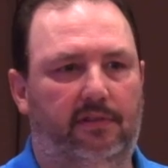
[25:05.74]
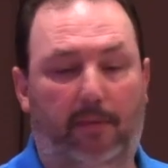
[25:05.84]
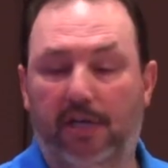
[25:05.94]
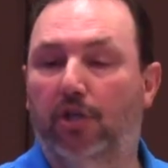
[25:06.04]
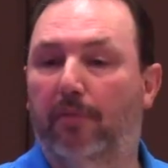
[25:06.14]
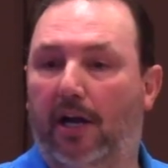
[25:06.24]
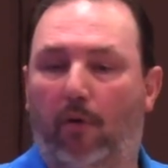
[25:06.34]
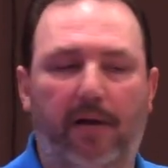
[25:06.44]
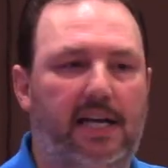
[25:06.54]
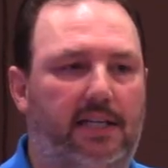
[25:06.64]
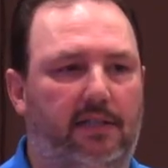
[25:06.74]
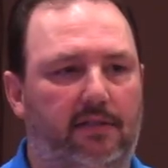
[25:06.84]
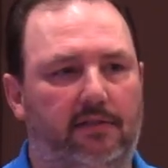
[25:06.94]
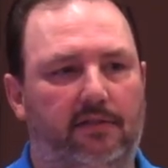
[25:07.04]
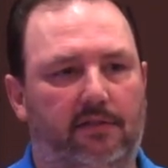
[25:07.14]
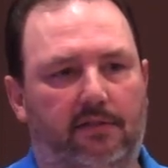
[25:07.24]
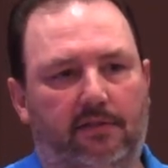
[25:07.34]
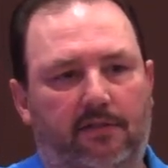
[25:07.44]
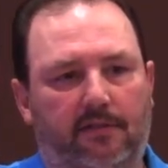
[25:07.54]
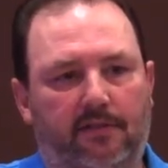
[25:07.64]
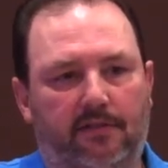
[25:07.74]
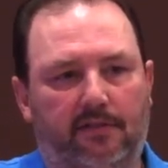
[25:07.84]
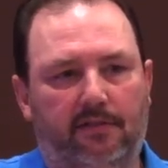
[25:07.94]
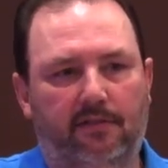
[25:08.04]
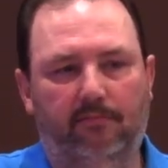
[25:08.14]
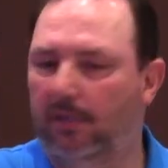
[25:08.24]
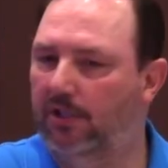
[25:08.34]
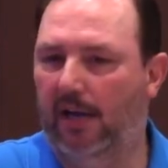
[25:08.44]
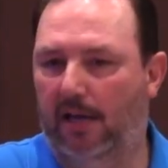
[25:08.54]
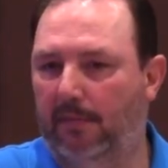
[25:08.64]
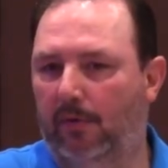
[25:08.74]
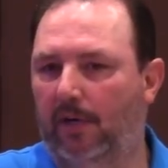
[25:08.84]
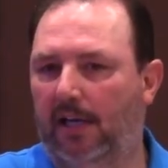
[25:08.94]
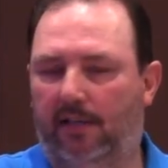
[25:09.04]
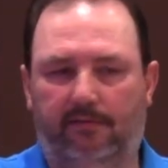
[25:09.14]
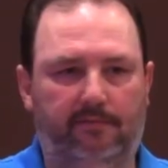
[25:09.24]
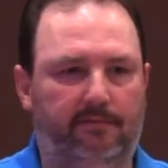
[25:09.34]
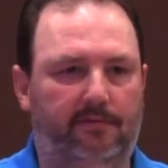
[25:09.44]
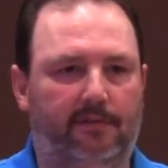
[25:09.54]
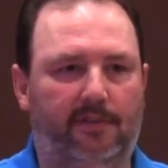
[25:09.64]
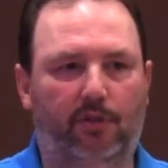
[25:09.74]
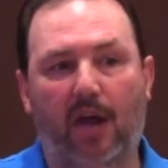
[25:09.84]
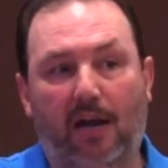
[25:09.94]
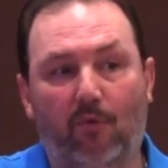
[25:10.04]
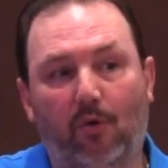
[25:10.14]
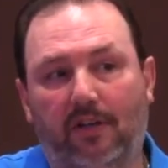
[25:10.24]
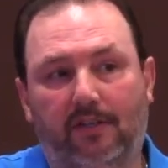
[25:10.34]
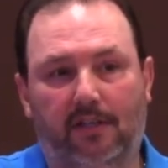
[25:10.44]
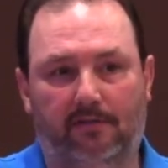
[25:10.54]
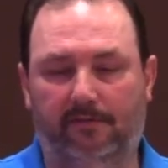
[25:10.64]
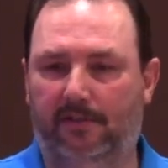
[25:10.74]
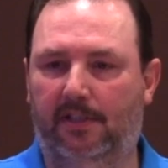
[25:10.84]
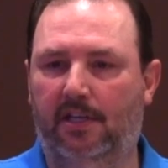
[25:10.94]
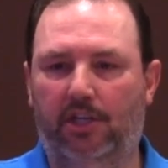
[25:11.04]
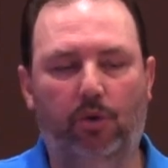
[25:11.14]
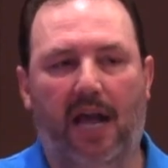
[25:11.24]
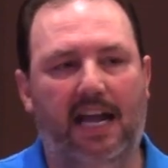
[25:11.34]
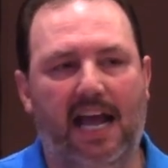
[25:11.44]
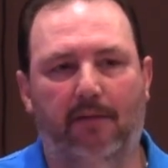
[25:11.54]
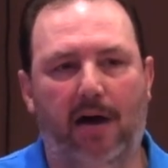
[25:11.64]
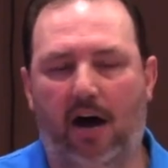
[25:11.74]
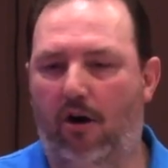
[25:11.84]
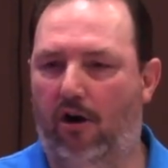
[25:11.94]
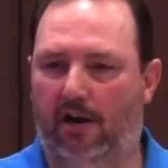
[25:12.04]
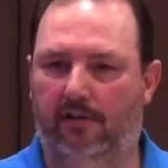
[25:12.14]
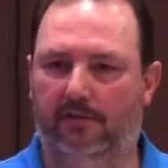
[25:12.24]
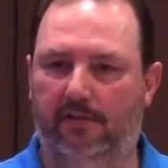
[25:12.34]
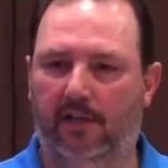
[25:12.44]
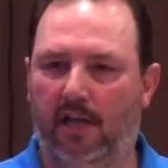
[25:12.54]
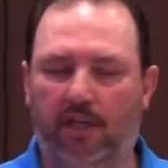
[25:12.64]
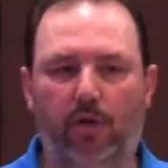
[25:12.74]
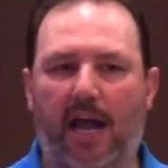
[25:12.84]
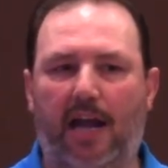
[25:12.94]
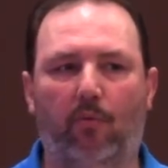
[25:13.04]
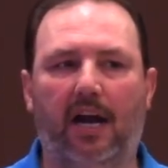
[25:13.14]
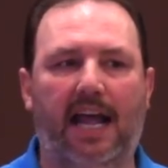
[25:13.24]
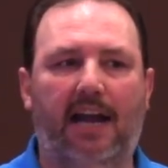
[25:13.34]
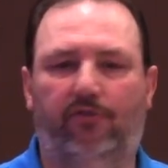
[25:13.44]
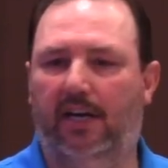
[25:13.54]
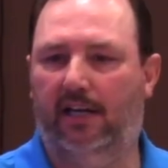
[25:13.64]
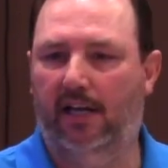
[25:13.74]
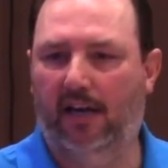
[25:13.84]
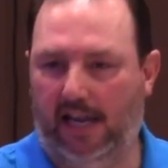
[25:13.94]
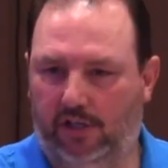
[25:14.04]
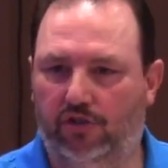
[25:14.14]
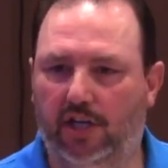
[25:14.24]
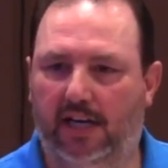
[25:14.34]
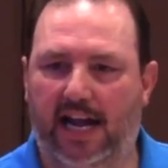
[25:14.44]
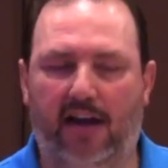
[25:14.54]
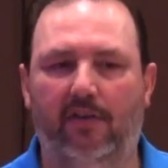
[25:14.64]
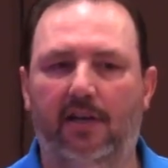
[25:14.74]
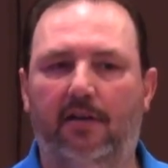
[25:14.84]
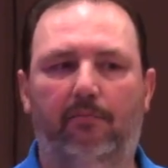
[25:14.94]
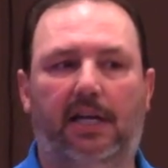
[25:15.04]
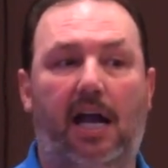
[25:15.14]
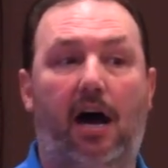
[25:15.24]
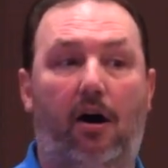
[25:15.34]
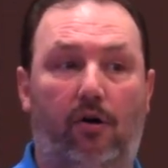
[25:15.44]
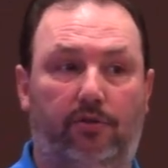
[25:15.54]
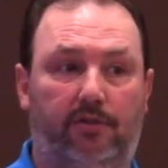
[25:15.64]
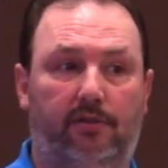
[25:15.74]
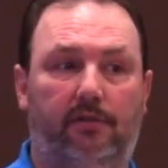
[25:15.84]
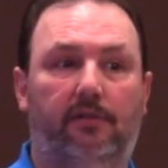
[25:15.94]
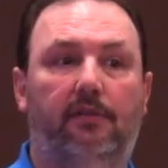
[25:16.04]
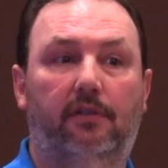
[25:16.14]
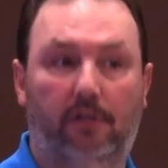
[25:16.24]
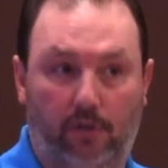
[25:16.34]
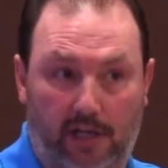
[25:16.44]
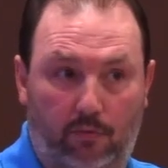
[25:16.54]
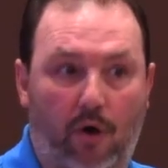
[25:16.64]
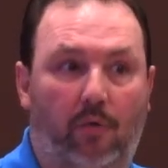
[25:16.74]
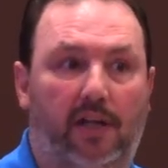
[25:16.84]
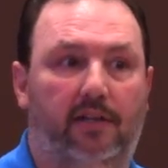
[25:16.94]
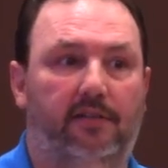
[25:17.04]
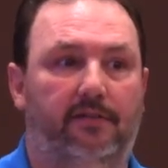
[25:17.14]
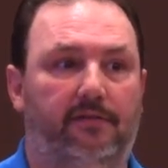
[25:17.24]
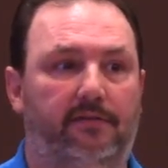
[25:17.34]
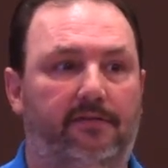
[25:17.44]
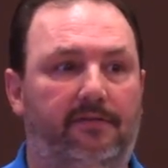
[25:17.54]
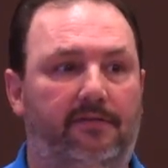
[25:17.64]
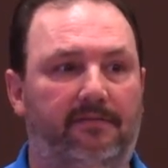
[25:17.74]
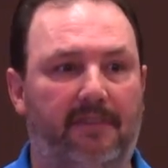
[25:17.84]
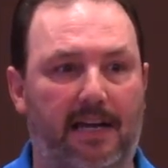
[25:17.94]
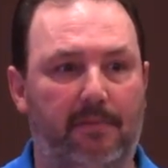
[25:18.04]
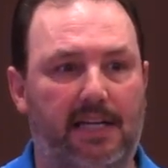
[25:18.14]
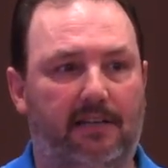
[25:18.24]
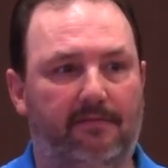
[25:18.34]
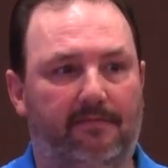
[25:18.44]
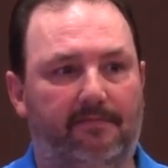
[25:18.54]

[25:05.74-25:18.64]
I mean, you've been obedient, but you hadn't been willing. You hadn't wanted to. You hadn't had my heart. You hadn't went after it like you should have because you didn't want it. Amen?